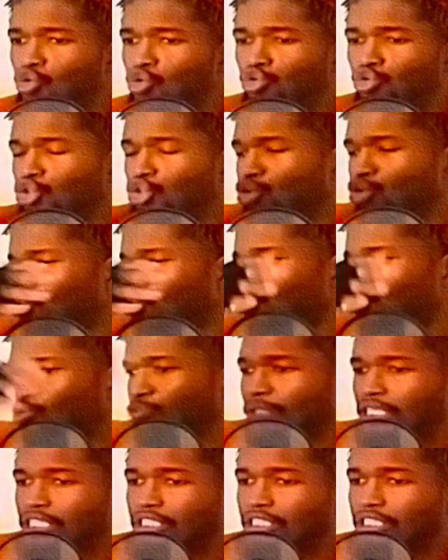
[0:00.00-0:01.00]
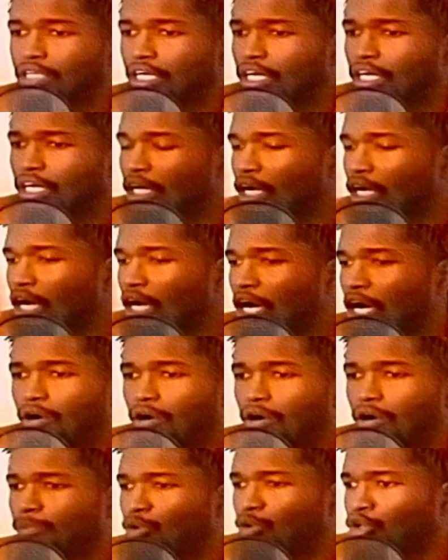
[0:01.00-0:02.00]
you, bit, all
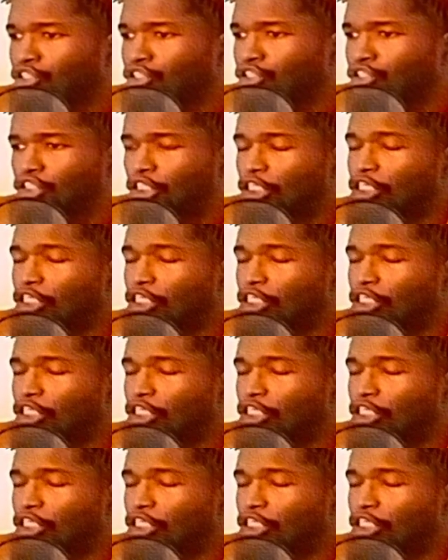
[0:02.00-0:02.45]
abortion,